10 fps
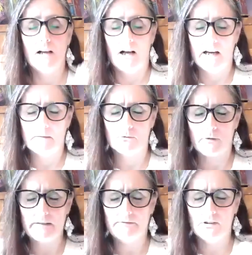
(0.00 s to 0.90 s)
I am
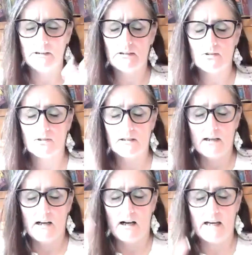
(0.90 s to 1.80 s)
gratefulness,
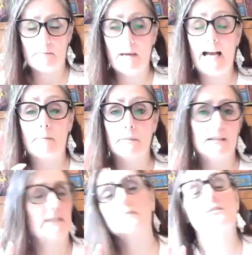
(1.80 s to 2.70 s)
I am
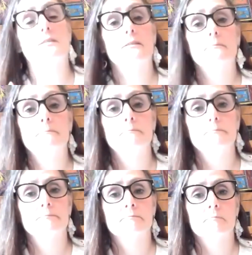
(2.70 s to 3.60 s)
happiness.
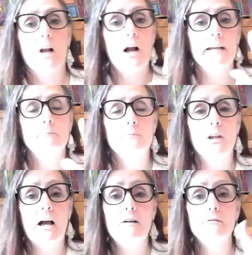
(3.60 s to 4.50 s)
I am
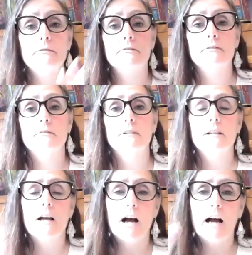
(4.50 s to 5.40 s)
love,
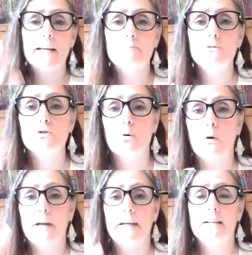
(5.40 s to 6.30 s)
I am
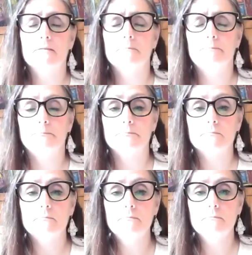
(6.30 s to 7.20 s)
joy.
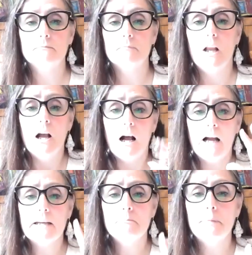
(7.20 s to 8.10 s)

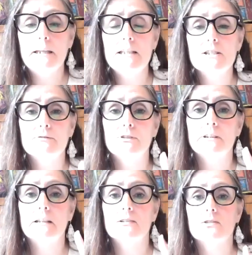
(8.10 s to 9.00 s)
I am
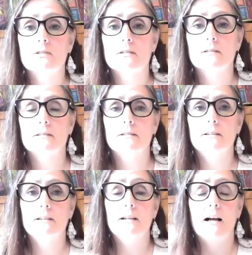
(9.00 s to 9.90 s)
peacefulness,
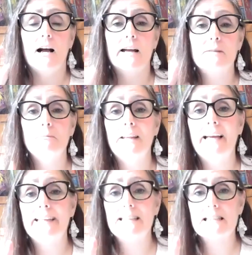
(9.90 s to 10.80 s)
I am
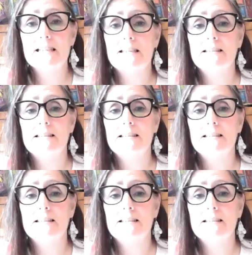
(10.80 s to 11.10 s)
light.